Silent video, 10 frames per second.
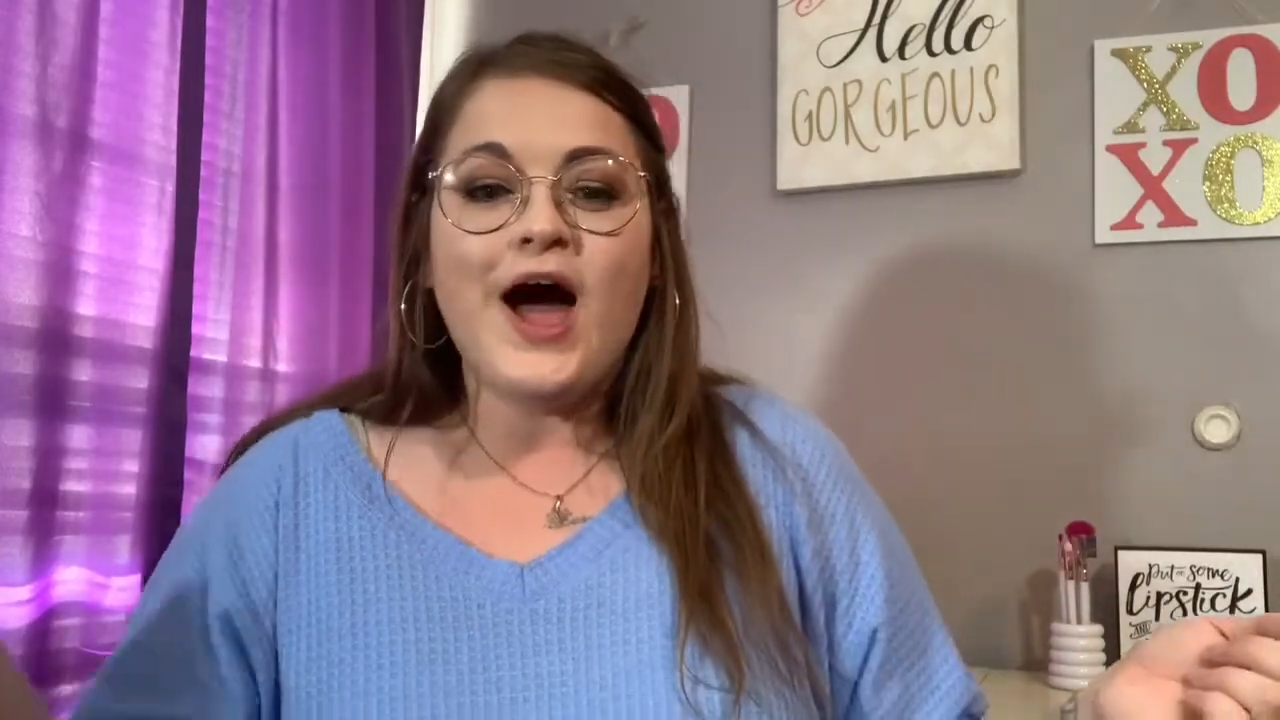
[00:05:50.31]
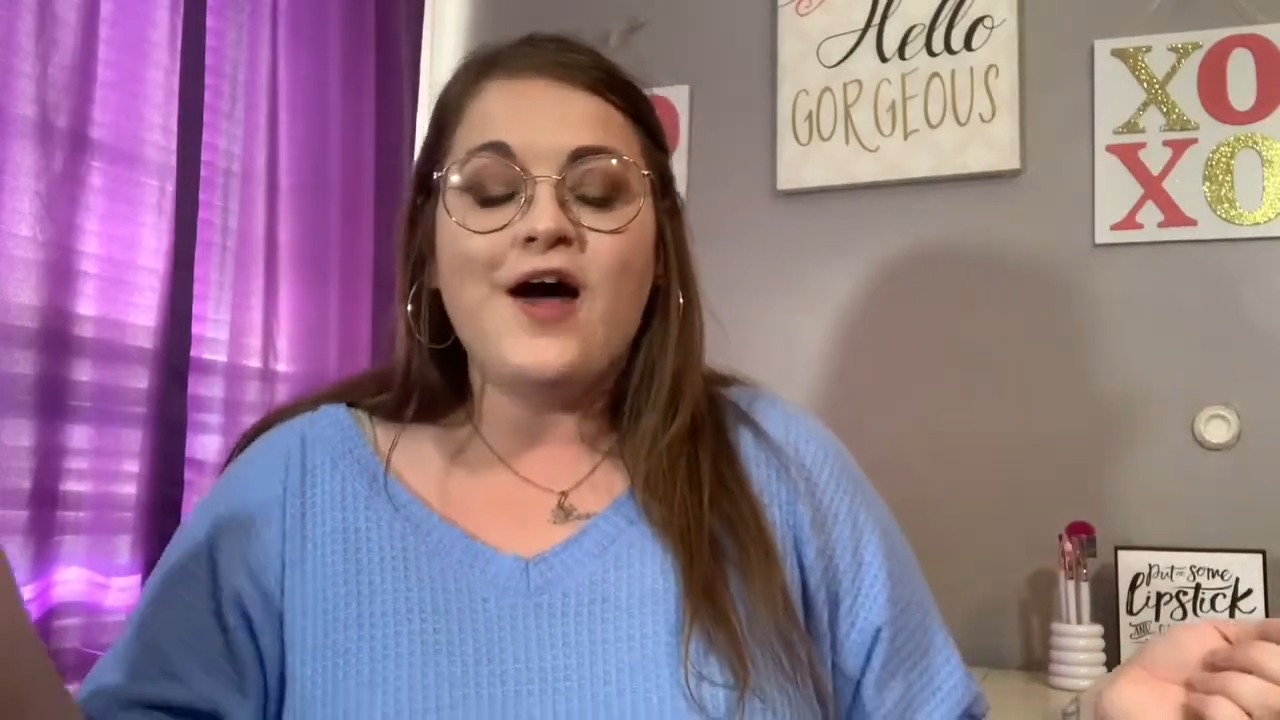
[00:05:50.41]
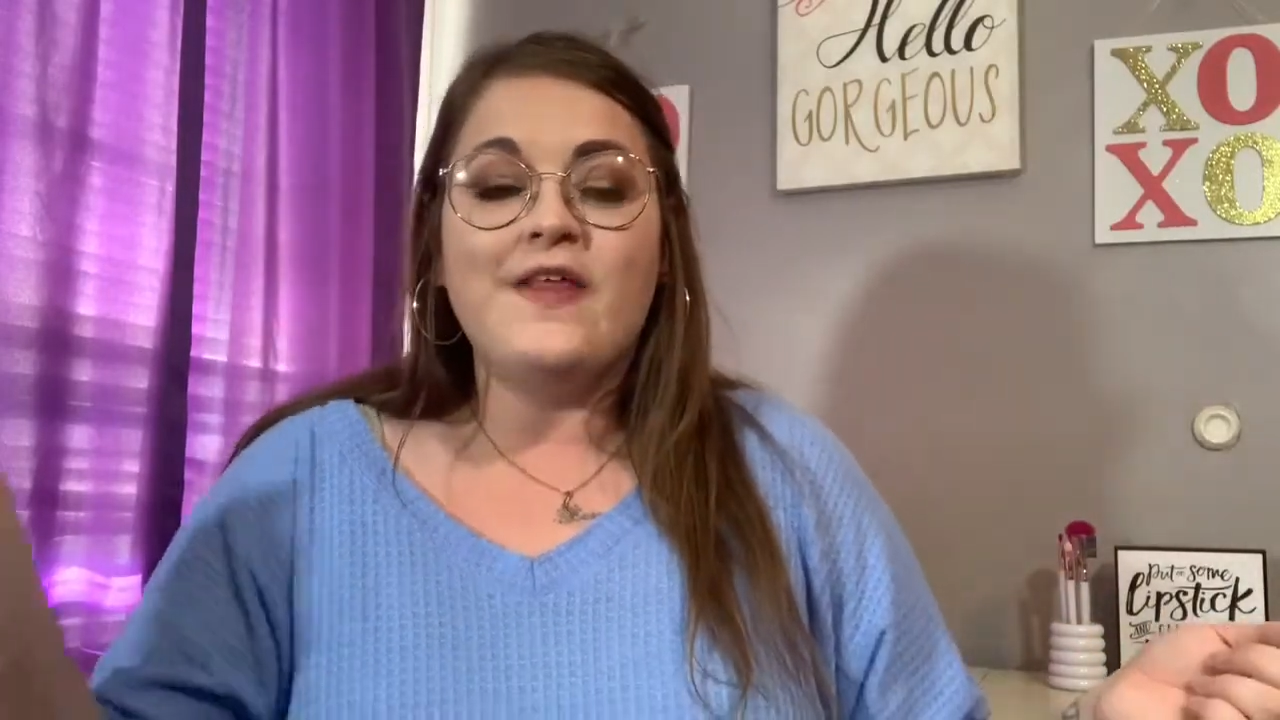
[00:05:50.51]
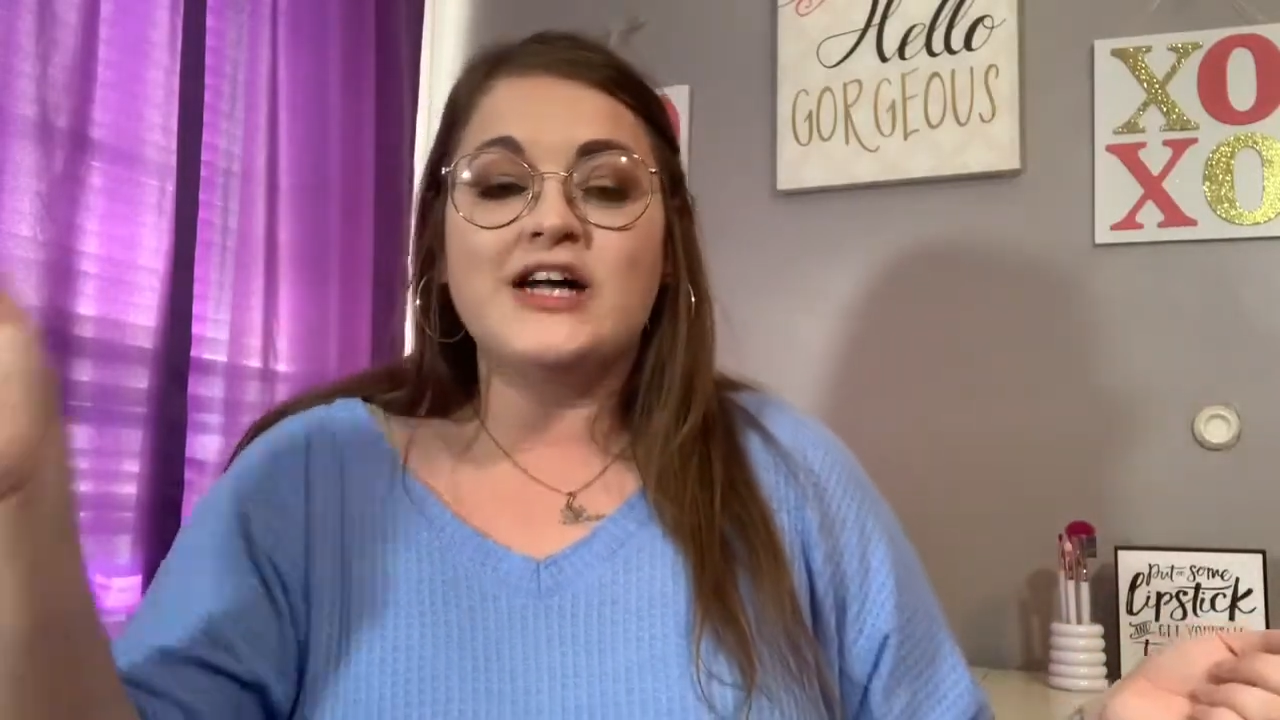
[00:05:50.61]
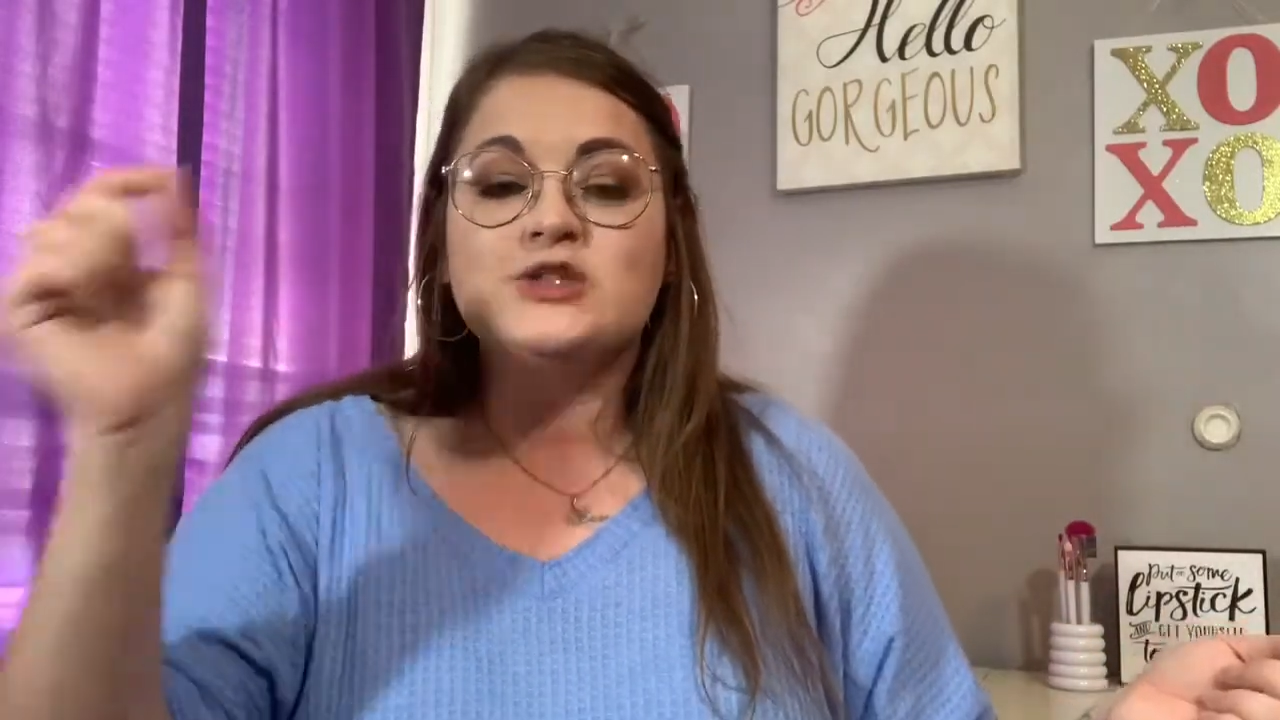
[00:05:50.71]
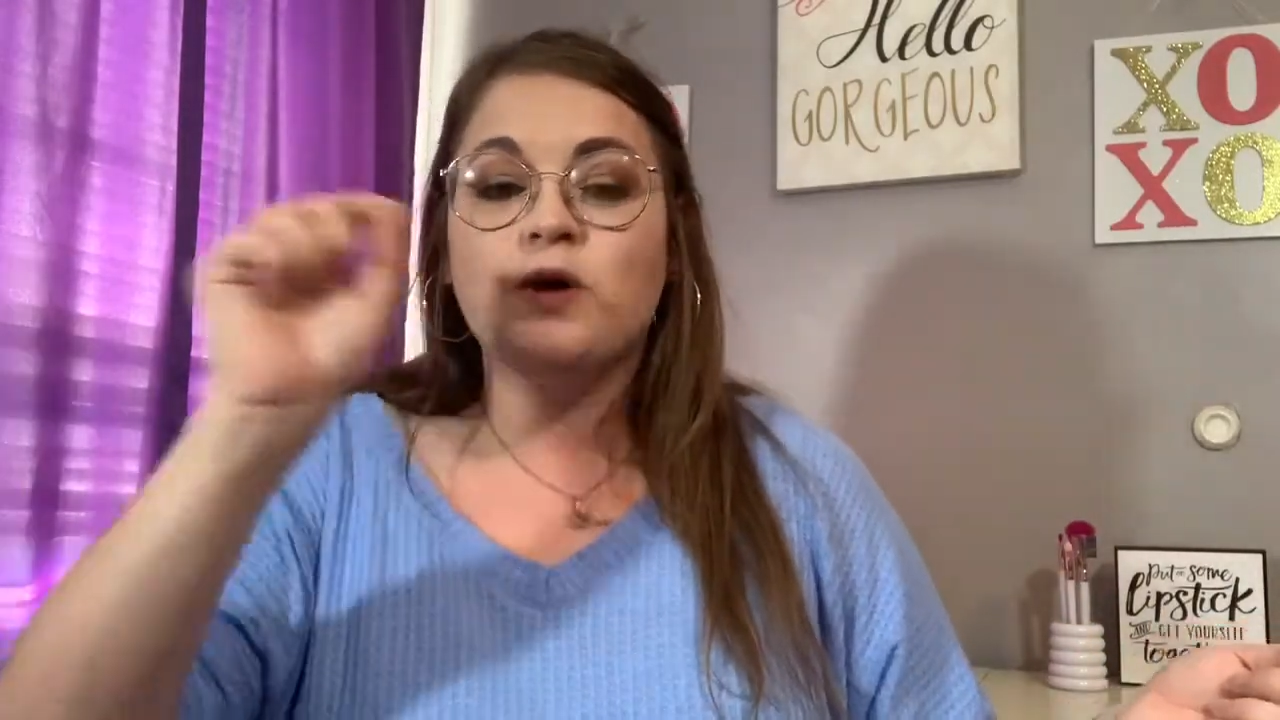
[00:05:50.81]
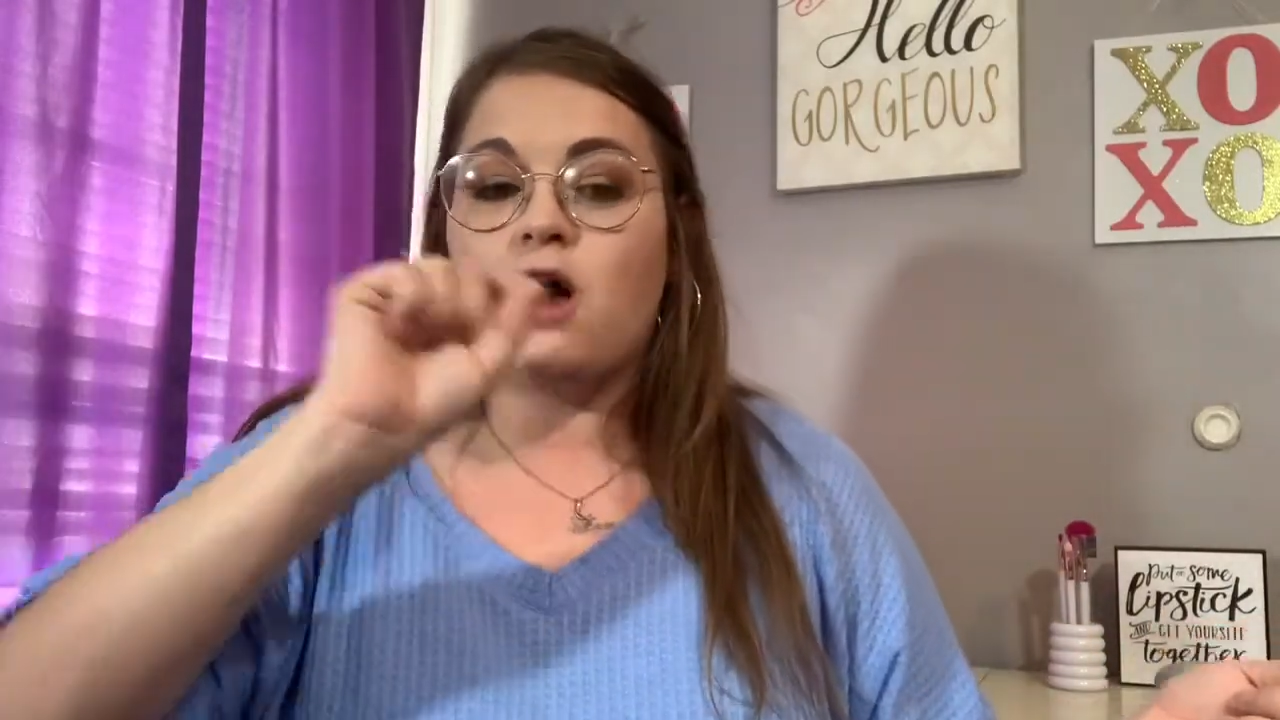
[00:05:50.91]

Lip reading: that's where